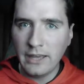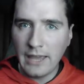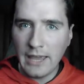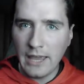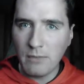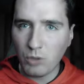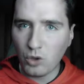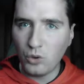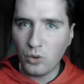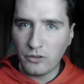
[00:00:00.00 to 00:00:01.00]
He
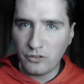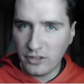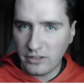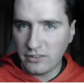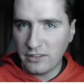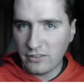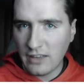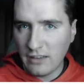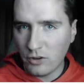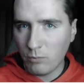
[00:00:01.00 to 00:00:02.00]
blew a
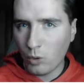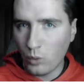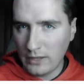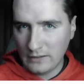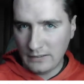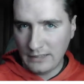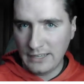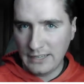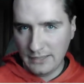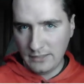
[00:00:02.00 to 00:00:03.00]
67-point lead.